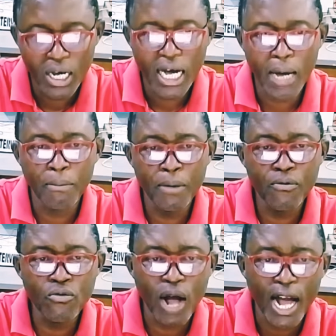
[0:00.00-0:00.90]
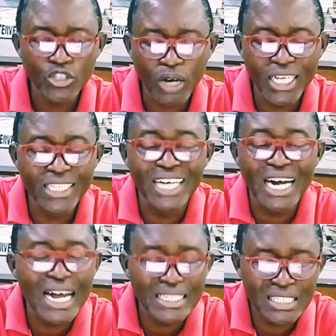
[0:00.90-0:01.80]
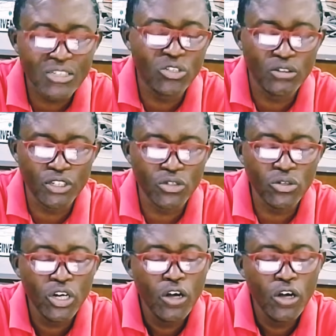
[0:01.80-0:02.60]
and people are actually interacting on the video.